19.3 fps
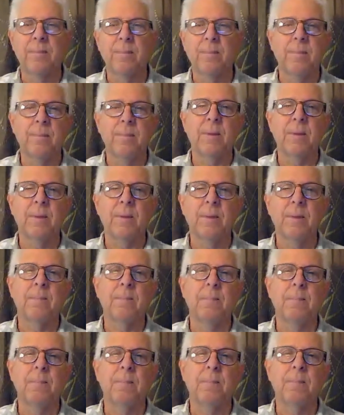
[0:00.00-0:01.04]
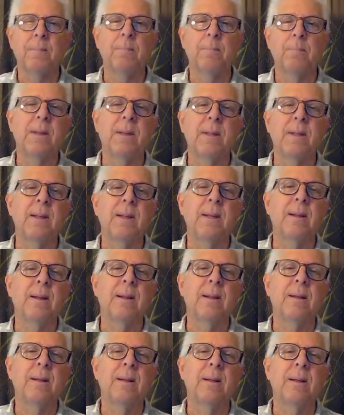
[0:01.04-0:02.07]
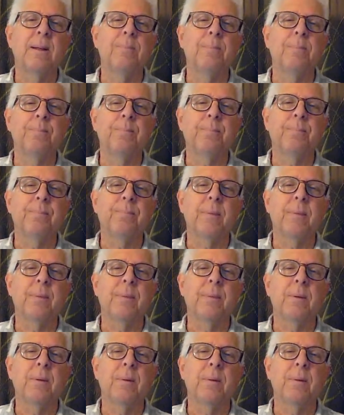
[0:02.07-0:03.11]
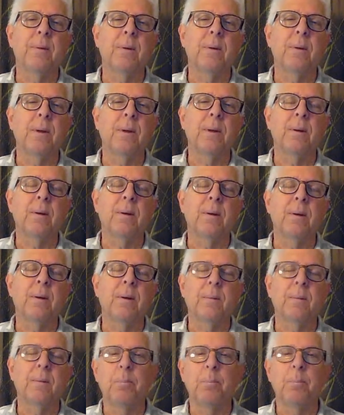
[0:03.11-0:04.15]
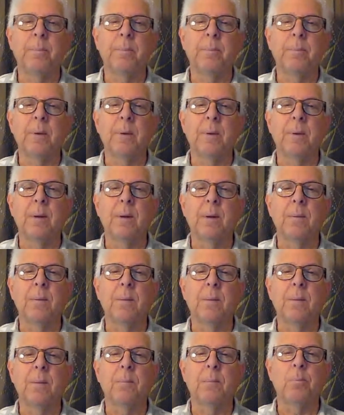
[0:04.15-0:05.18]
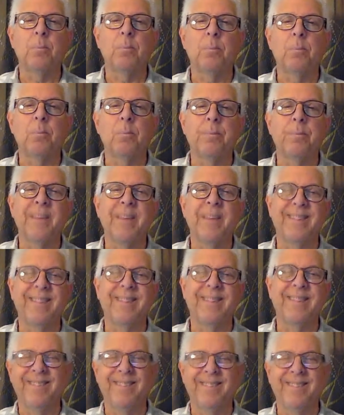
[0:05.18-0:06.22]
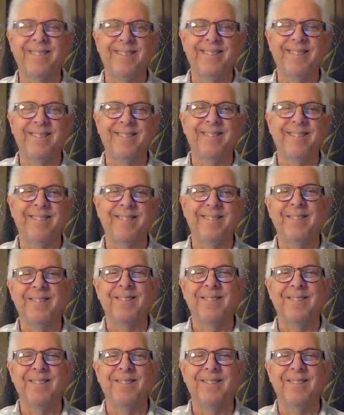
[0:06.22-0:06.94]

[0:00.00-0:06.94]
The person shown says nothing.